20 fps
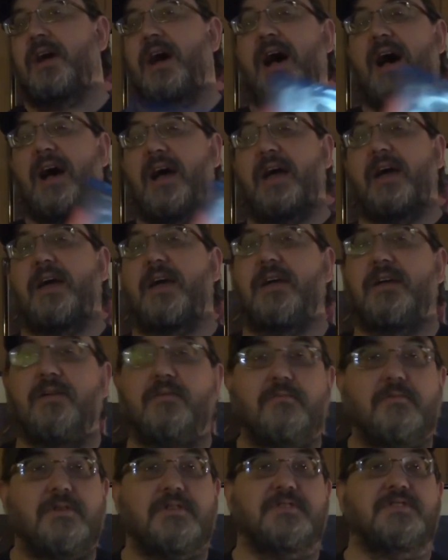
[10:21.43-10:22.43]
I
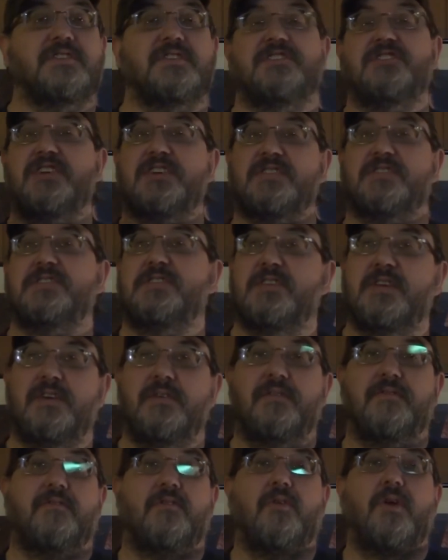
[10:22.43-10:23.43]
would suggest
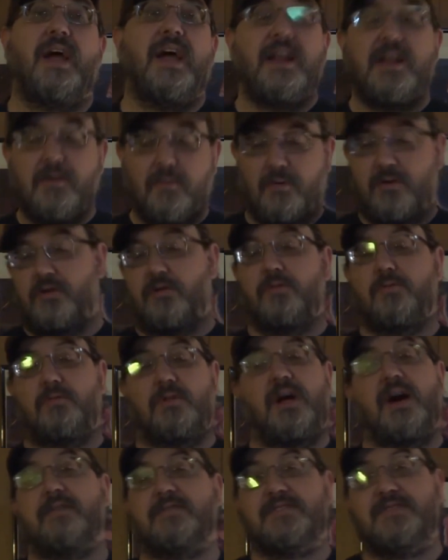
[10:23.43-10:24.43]
it for anyone who
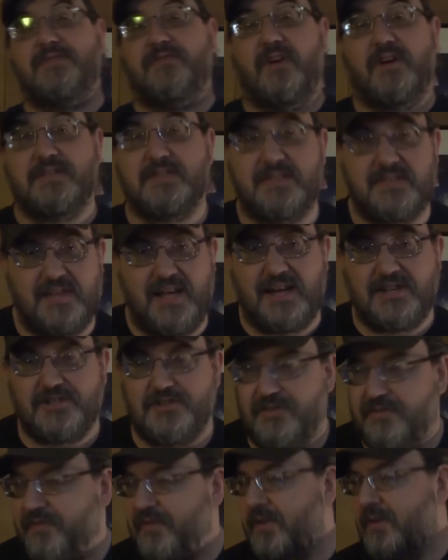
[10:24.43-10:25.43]
loves fun
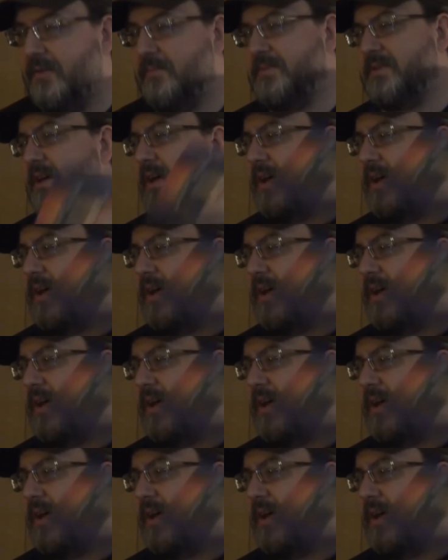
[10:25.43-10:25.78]
slasher films.